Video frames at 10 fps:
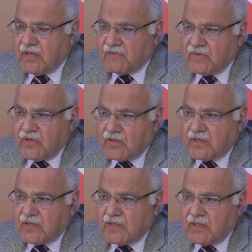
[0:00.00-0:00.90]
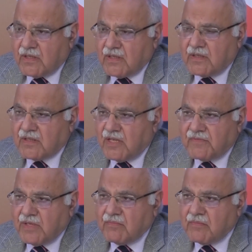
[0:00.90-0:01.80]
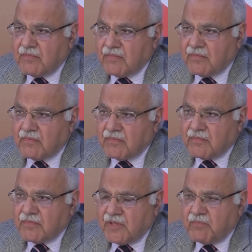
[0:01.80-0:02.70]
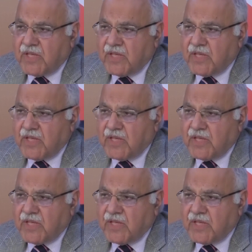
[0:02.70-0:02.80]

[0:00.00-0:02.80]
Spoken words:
it will not give them the